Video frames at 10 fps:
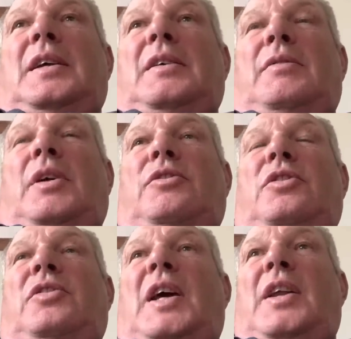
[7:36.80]

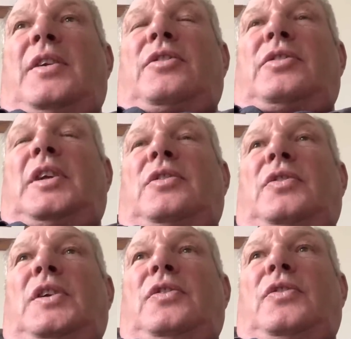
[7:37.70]
Roger's had 6
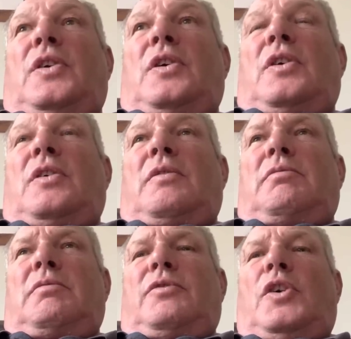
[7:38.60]
fish for
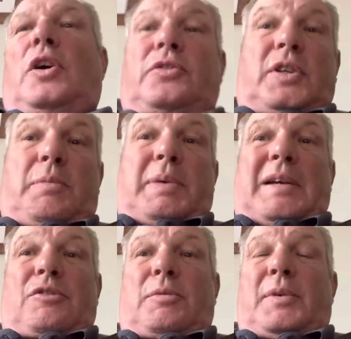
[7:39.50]

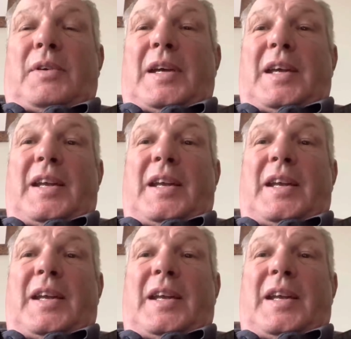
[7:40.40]
£14 to me right.